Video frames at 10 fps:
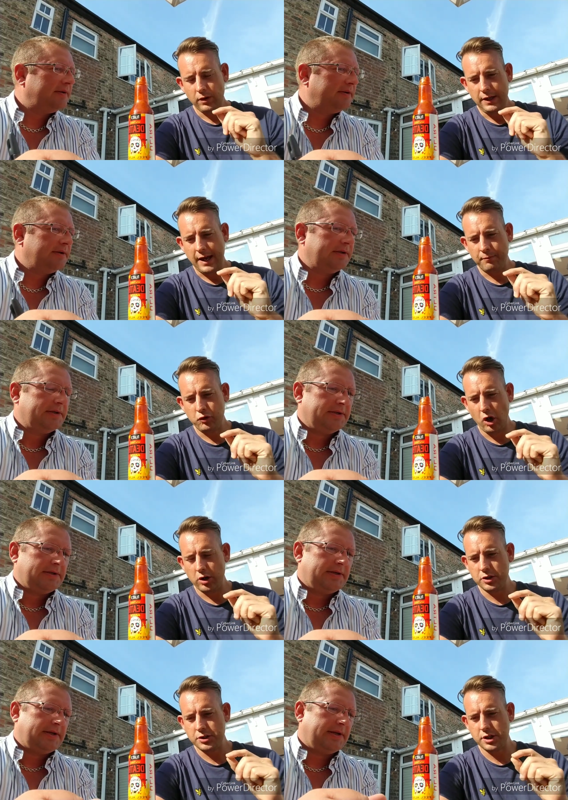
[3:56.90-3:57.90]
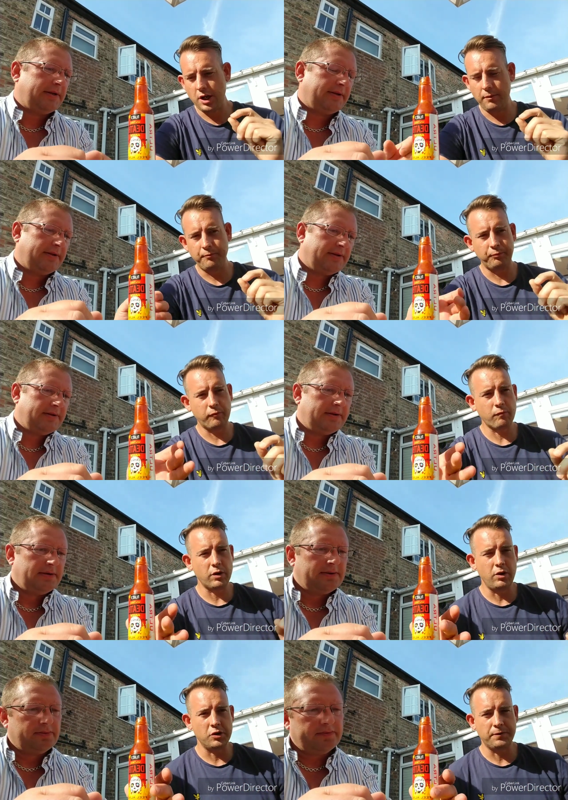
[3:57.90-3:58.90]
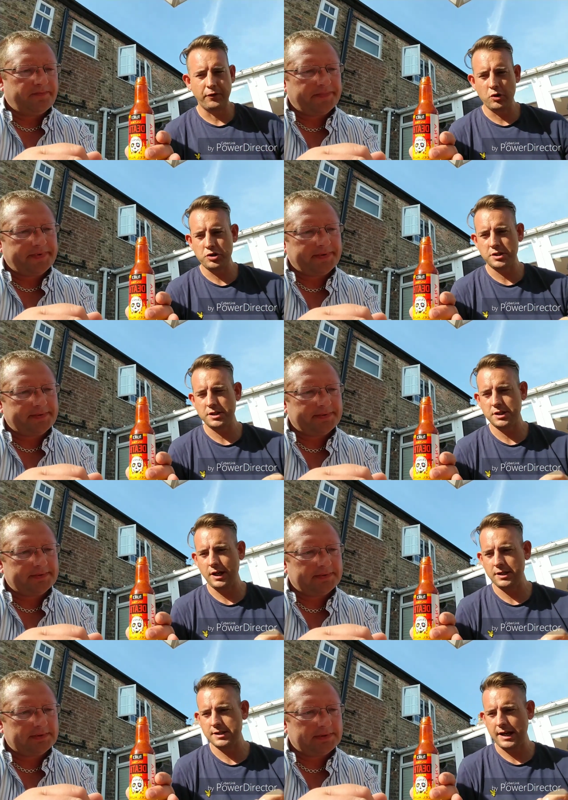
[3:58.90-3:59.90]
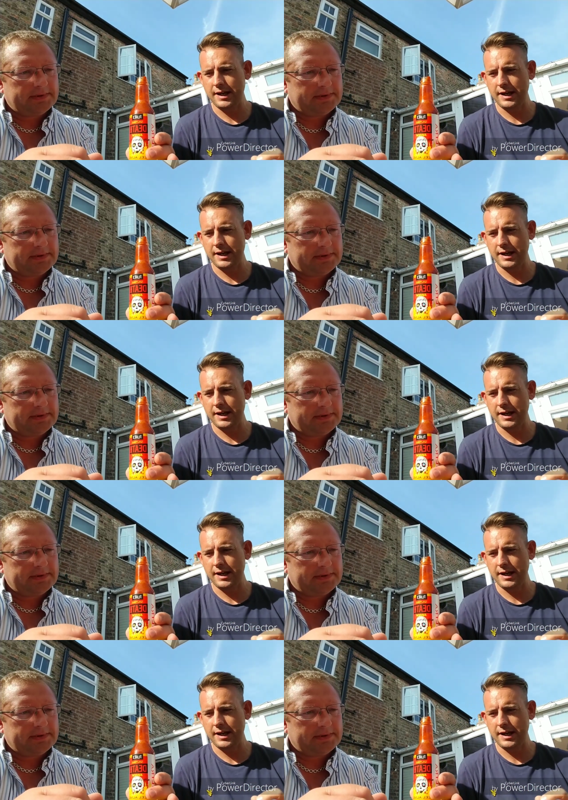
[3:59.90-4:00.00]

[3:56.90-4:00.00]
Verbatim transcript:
Speaker 1: Yeah, not as ferocious as